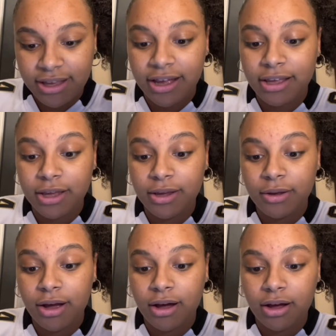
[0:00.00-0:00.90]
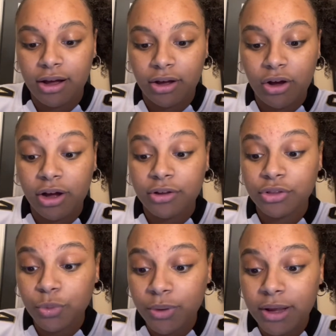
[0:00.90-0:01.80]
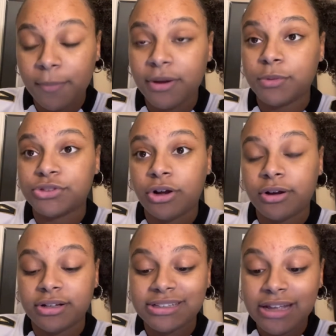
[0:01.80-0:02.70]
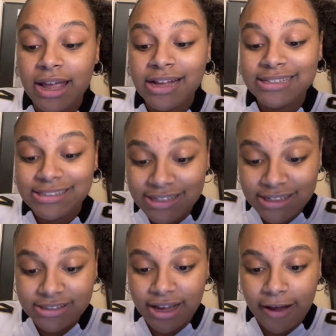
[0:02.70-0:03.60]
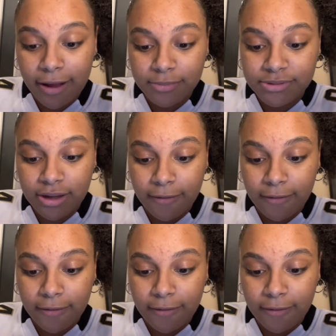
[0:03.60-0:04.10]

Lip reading: Yeah, he caught 3, but he was targeted 6 times,